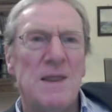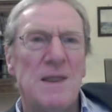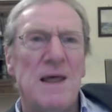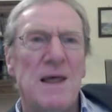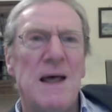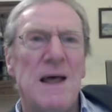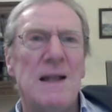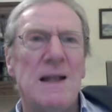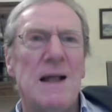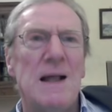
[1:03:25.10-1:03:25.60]

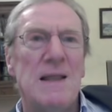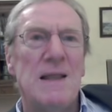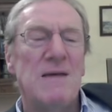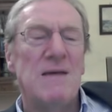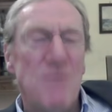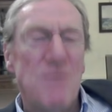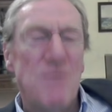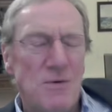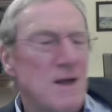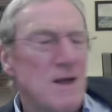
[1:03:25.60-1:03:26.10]
And
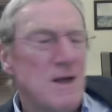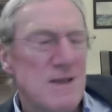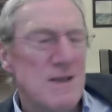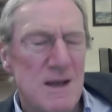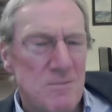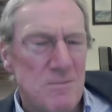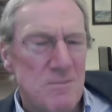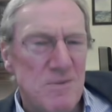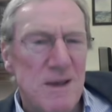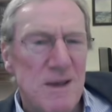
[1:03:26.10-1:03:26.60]
they vote
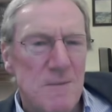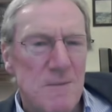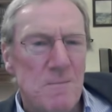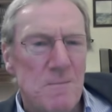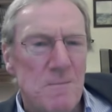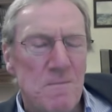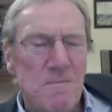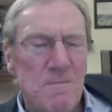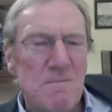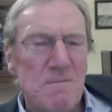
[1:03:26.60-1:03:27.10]
SNP.
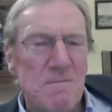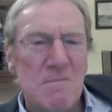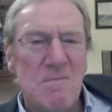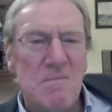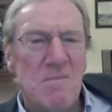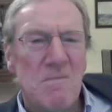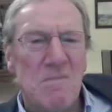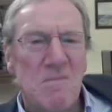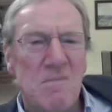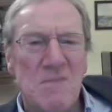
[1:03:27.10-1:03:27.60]

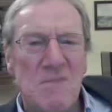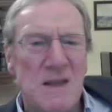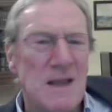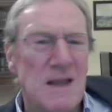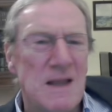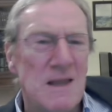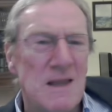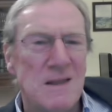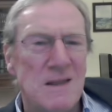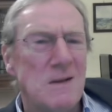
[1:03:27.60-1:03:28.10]

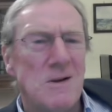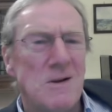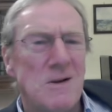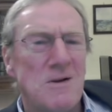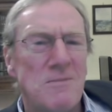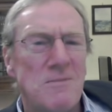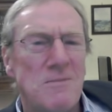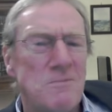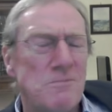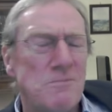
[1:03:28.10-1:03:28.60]
They didn't, a
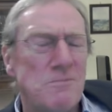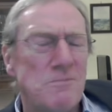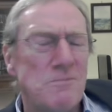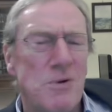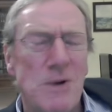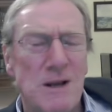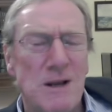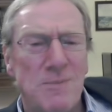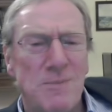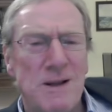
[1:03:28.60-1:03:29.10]
lot of
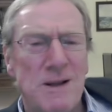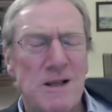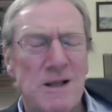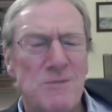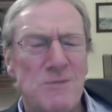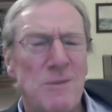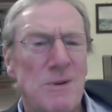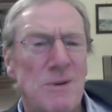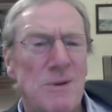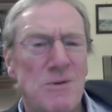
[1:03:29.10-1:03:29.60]

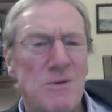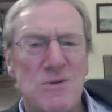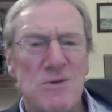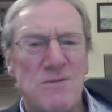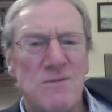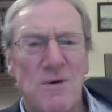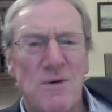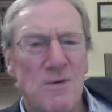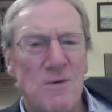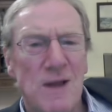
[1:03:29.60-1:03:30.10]
pro-independence people
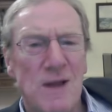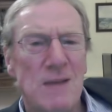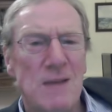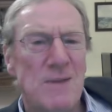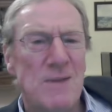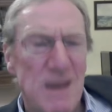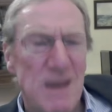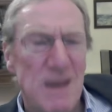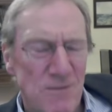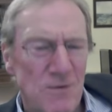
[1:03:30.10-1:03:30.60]
used to vote
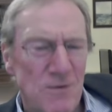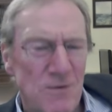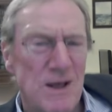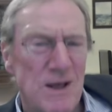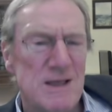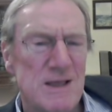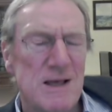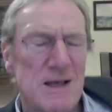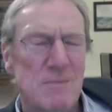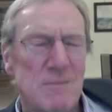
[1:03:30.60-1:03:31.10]
Labour, they vote
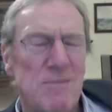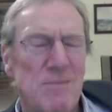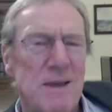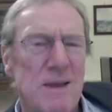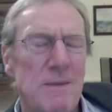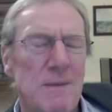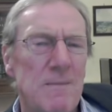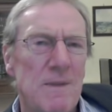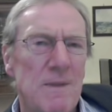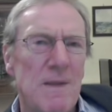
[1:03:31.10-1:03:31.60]

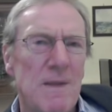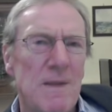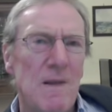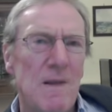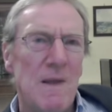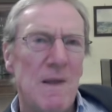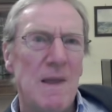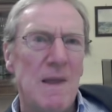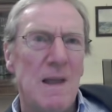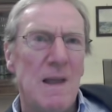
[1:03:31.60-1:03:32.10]
SNP.
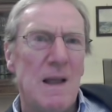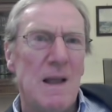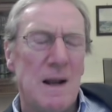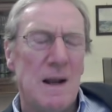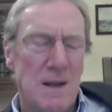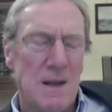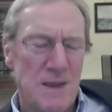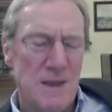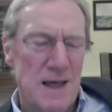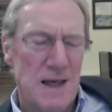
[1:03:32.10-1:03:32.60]

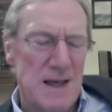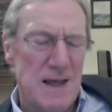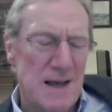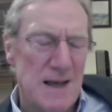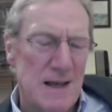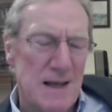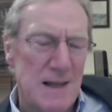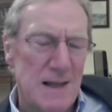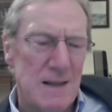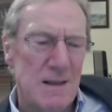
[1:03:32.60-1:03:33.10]
And on the other
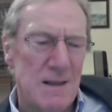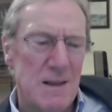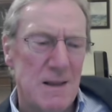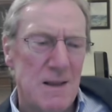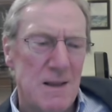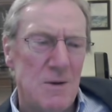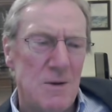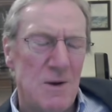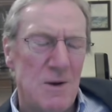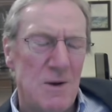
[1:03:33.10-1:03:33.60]
hand,
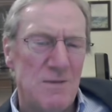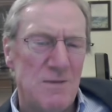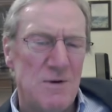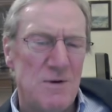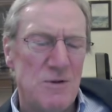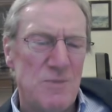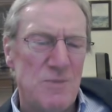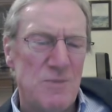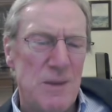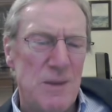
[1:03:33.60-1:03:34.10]
you have
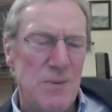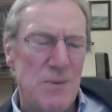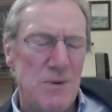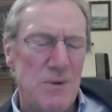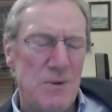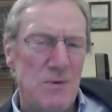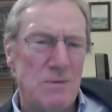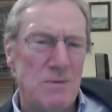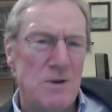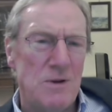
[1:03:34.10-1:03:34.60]
those
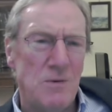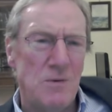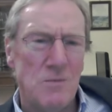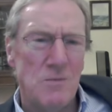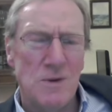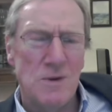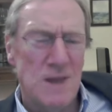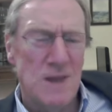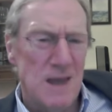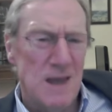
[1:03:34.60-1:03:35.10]
people who
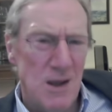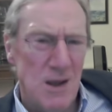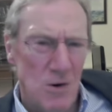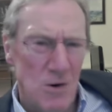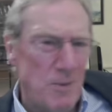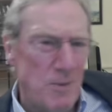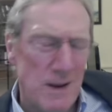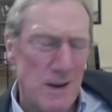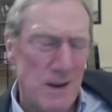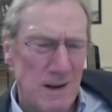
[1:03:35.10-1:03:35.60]
don't want to
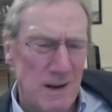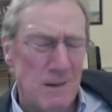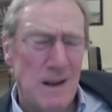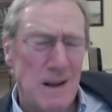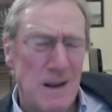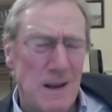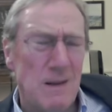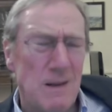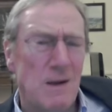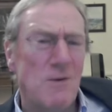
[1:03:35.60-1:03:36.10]
hear about
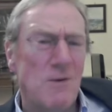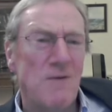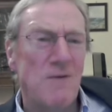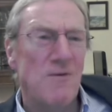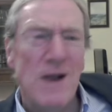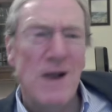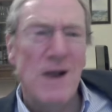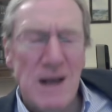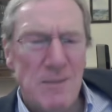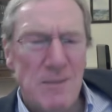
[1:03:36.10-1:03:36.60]
a
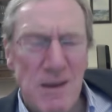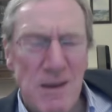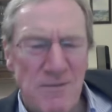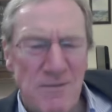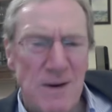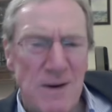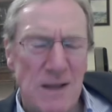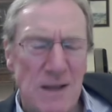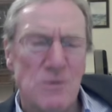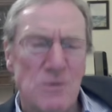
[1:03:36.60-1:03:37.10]
referendum
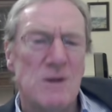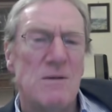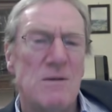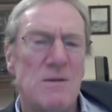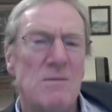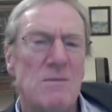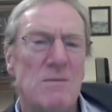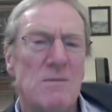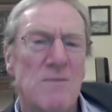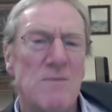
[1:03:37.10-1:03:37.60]
even, in other
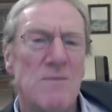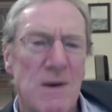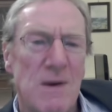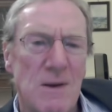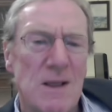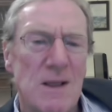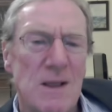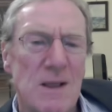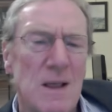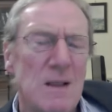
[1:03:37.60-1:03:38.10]
words,
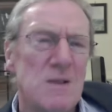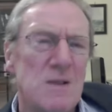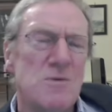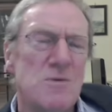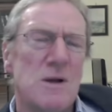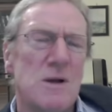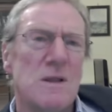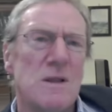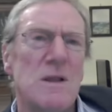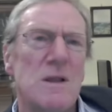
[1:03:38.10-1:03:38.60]
very
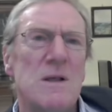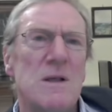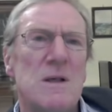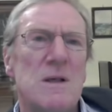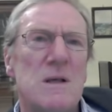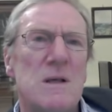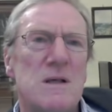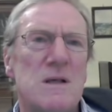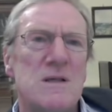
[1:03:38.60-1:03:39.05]
strict